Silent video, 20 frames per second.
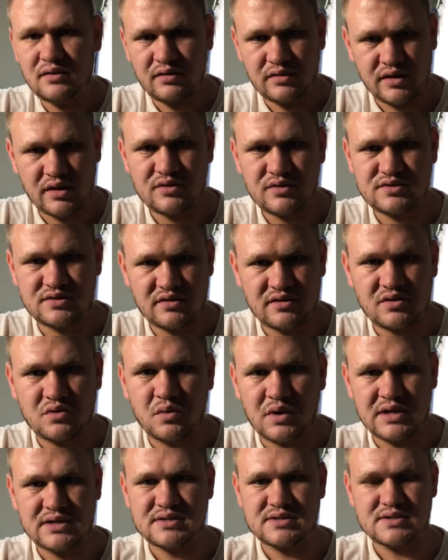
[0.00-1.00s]
Those are the
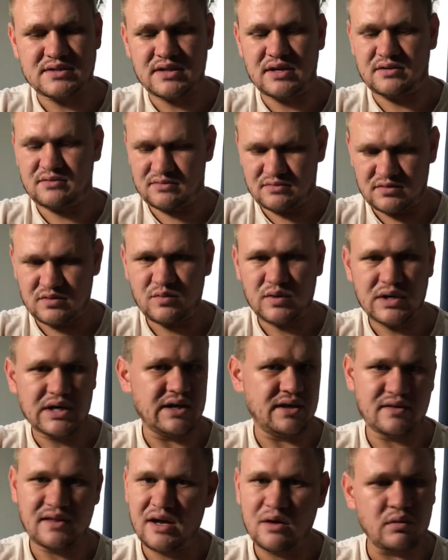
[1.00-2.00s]
ones that
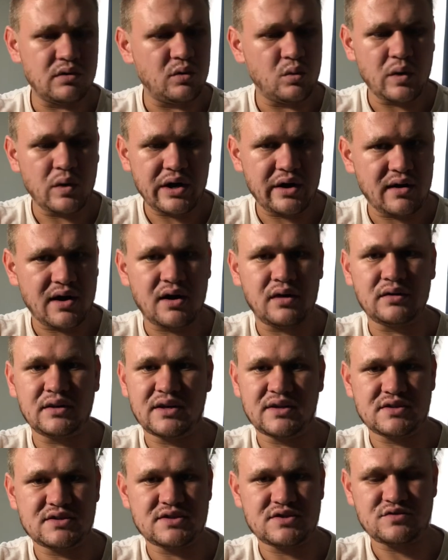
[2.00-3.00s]
really they will wear out
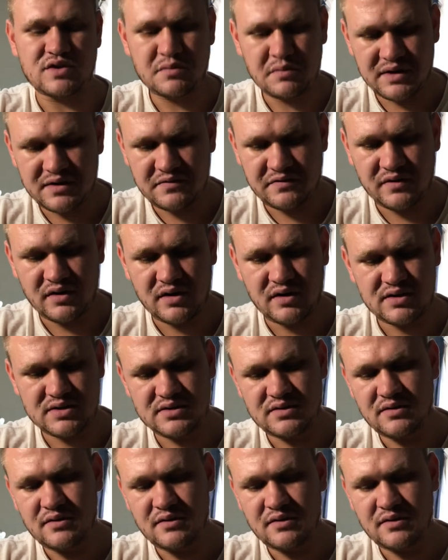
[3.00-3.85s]
extremely fast.